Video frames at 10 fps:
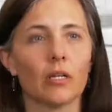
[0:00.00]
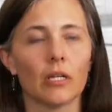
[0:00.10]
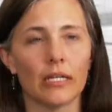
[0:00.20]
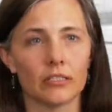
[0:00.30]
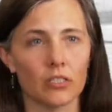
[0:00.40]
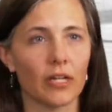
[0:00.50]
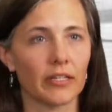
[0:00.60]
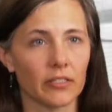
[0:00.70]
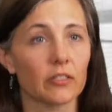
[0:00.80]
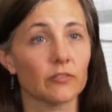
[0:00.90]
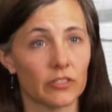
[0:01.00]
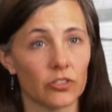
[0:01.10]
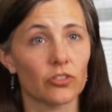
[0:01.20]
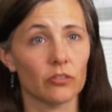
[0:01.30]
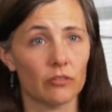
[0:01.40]
It's talking to the
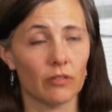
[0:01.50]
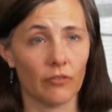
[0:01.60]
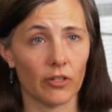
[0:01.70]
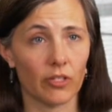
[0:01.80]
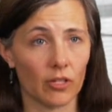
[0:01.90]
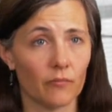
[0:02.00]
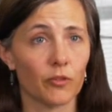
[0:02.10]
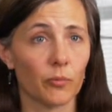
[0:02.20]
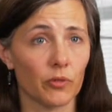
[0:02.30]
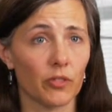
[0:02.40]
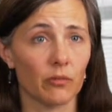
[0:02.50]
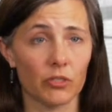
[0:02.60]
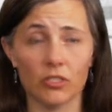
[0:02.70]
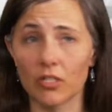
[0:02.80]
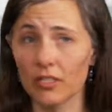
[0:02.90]
physician and feeling comfortable that
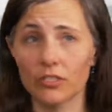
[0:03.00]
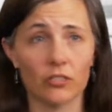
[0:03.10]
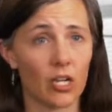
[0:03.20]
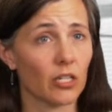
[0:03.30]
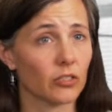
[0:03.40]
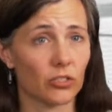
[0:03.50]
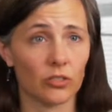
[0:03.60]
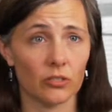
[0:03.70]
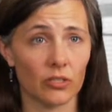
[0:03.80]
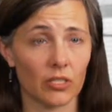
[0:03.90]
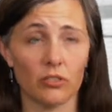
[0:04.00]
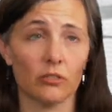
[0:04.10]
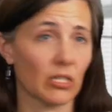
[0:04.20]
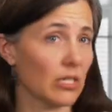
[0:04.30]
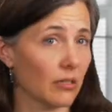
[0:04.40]
when you talk to your doctor, that
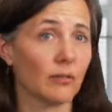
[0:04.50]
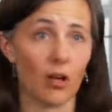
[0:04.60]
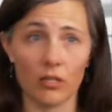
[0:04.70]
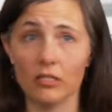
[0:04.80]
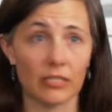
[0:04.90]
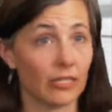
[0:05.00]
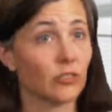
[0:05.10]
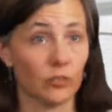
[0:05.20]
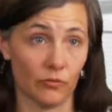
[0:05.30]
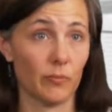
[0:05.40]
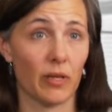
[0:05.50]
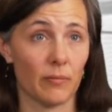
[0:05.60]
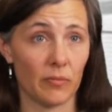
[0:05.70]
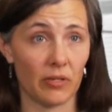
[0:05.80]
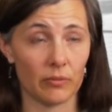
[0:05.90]
you're getting an honest answer from
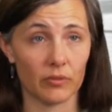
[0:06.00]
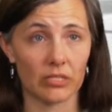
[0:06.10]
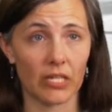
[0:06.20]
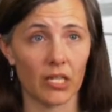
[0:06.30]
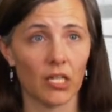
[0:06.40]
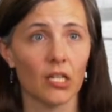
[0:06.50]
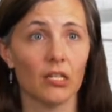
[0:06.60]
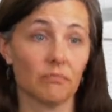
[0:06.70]
them and be able to say,